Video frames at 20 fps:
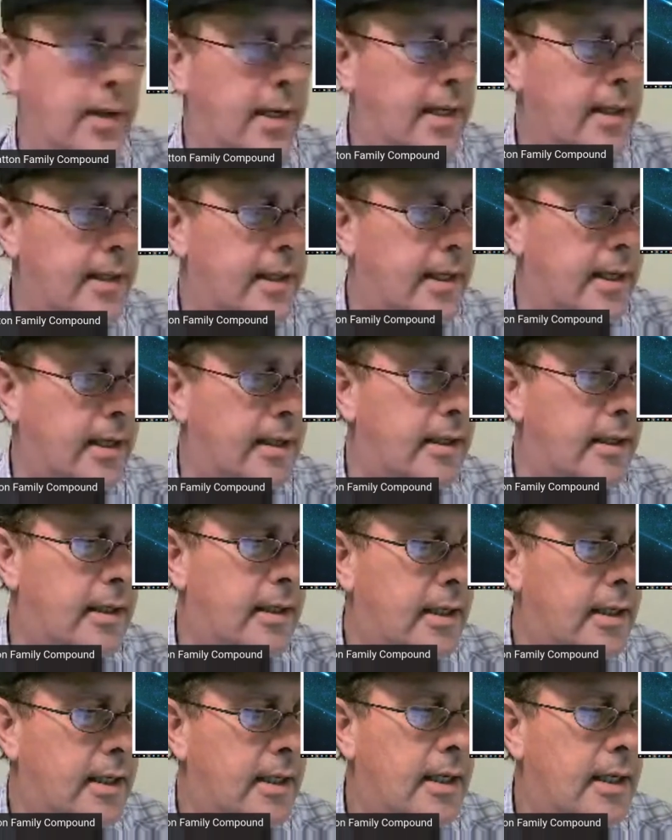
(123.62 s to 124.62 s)
how's it going
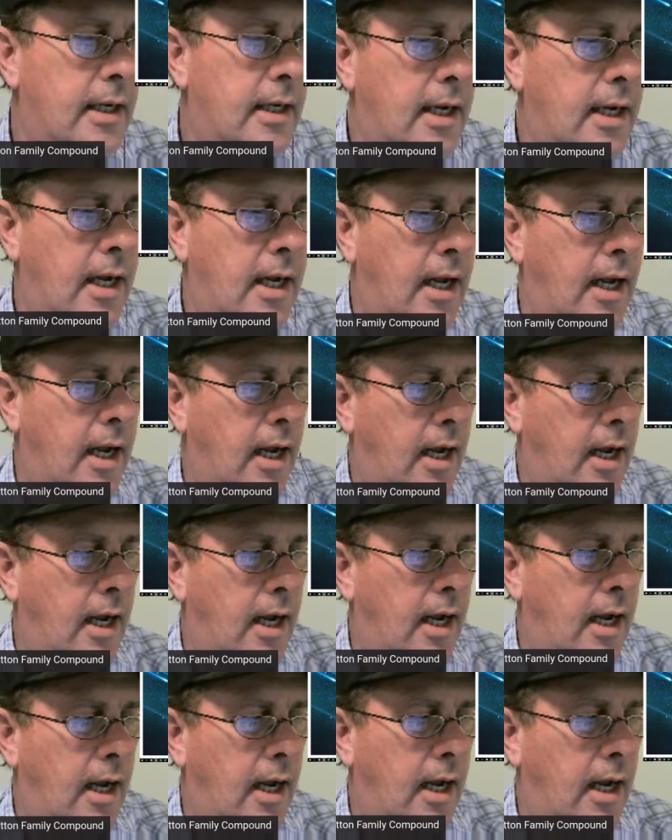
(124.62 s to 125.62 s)
out there?
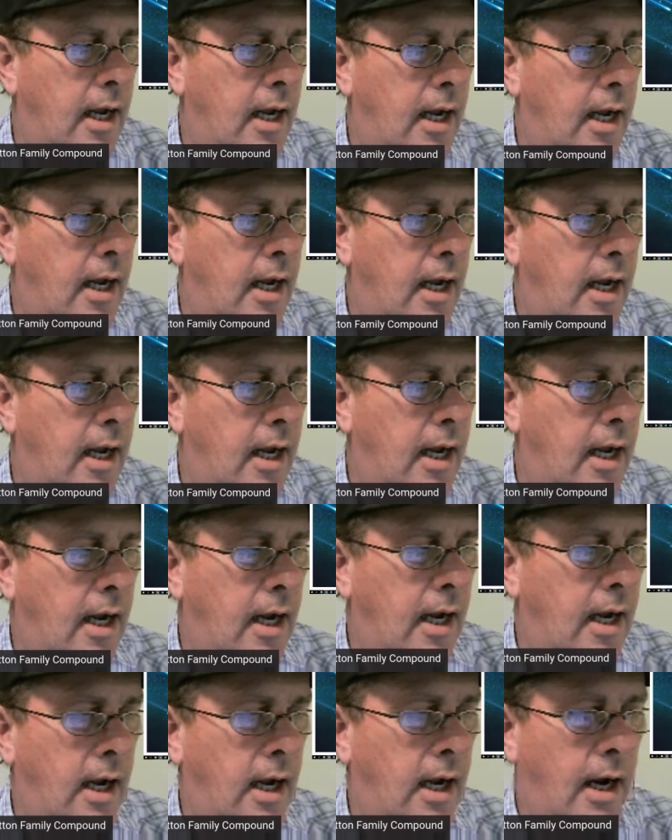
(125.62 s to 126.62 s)

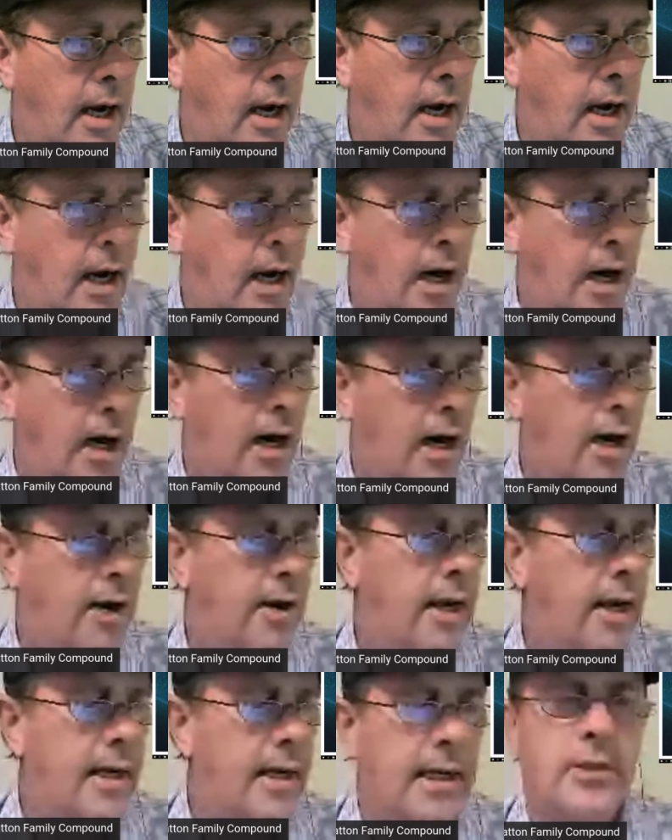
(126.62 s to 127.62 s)
Alrighty, so let
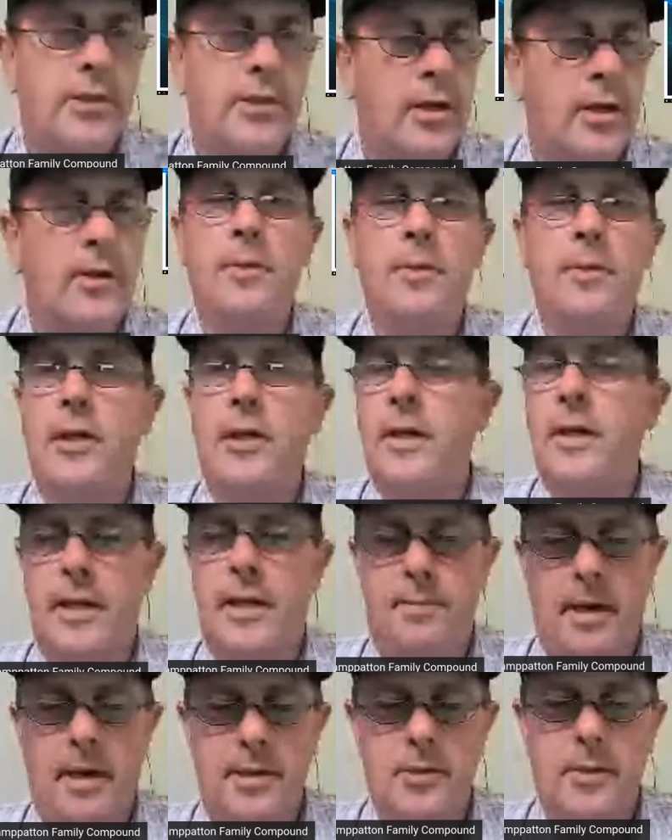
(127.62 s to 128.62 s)
me go ahead and pop this
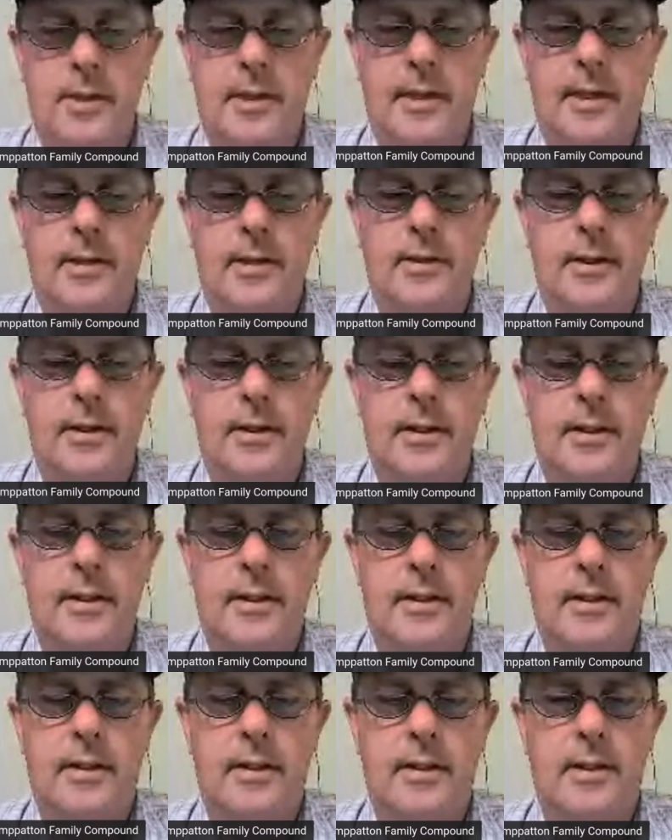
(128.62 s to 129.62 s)
one down.
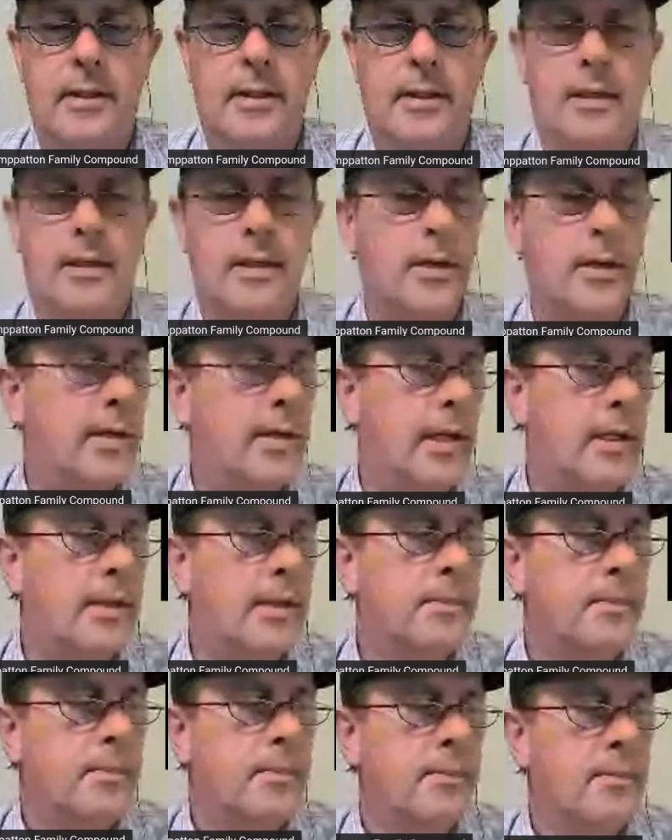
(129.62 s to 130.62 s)

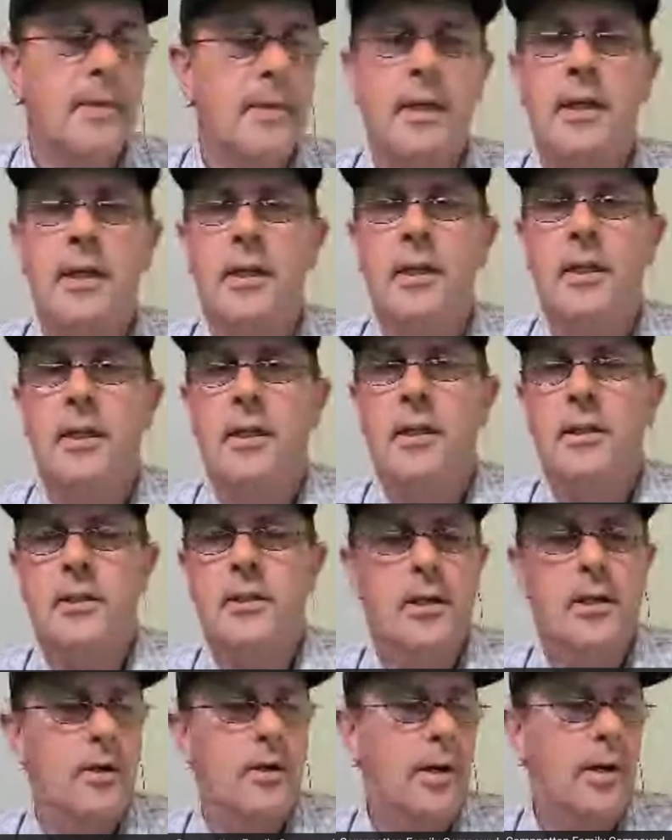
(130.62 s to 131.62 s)
Okay.
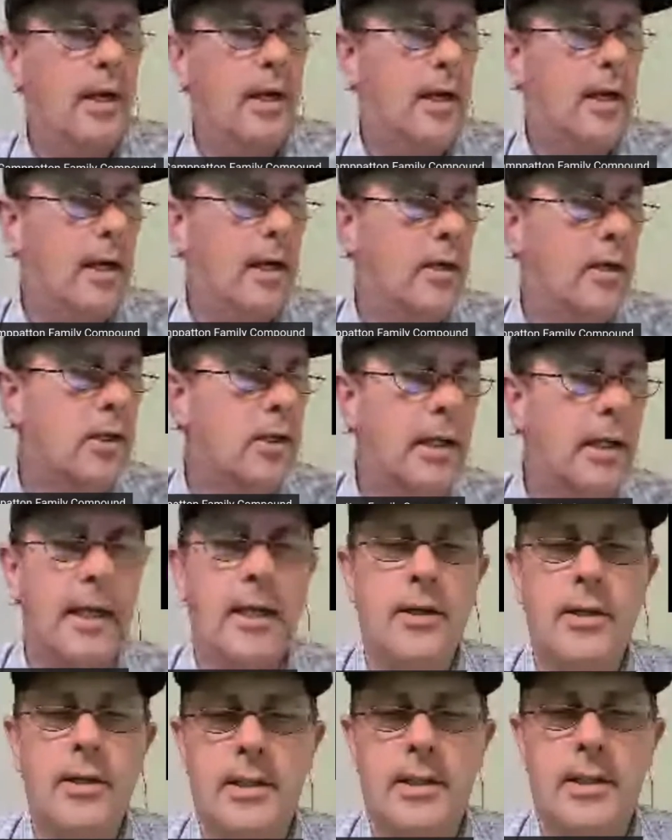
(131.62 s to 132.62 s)
So
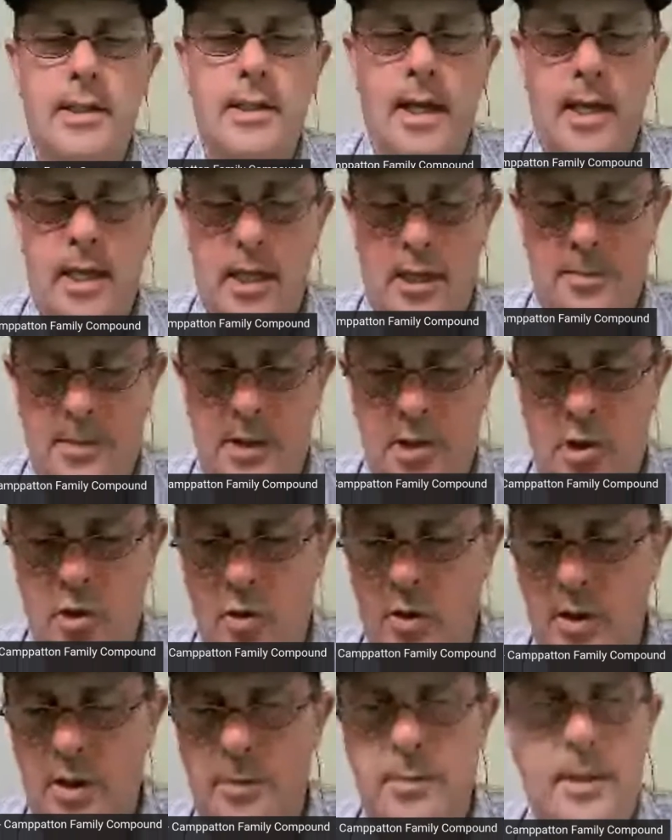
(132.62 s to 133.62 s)
Uncle Al is not
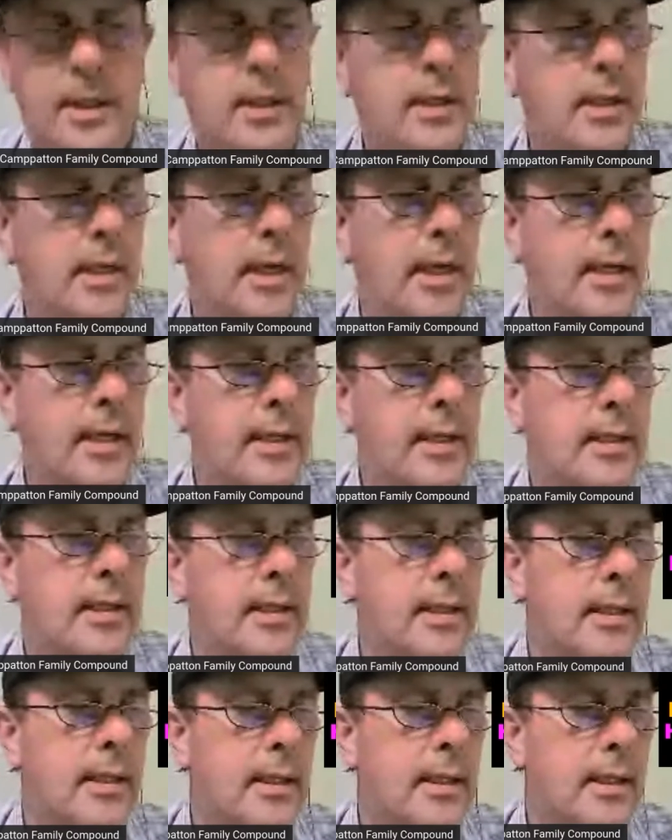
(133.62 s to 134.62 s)
going to be joining me
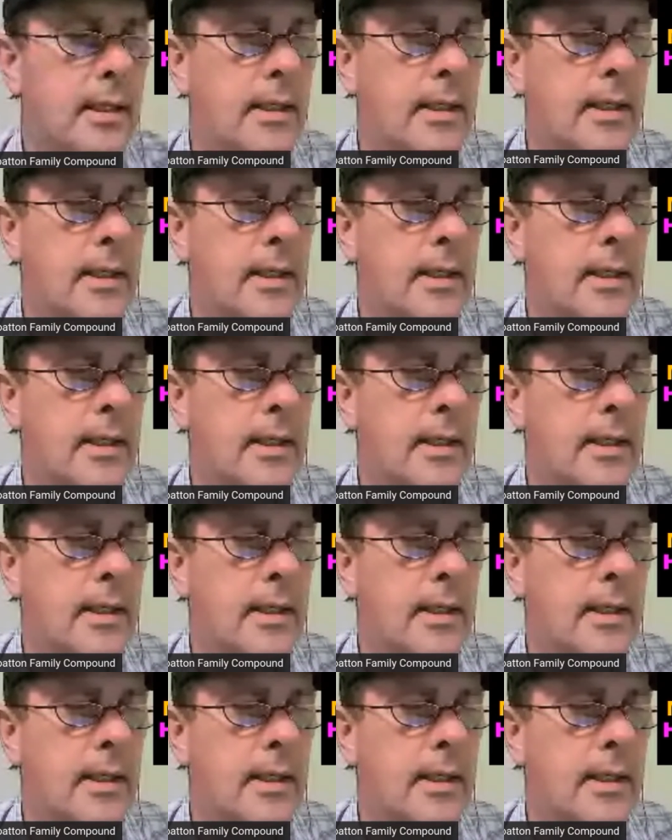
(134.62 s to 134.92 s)
tonight.